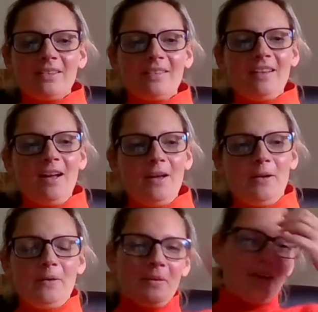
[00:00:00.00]

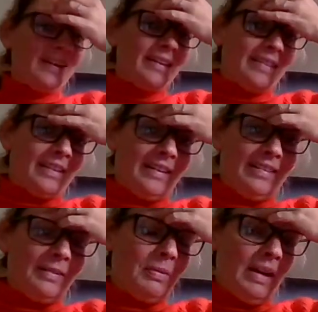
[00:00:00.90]
So
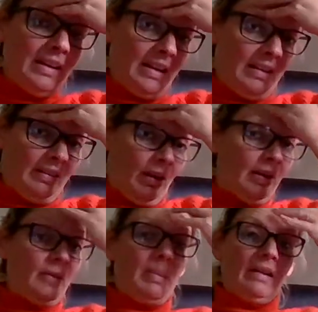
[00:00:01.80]
this is one is
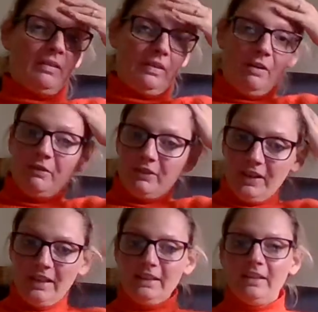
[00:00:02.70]
kind of about
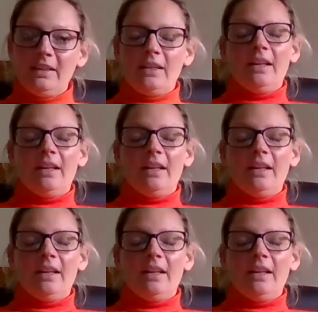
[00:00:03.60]
suffering.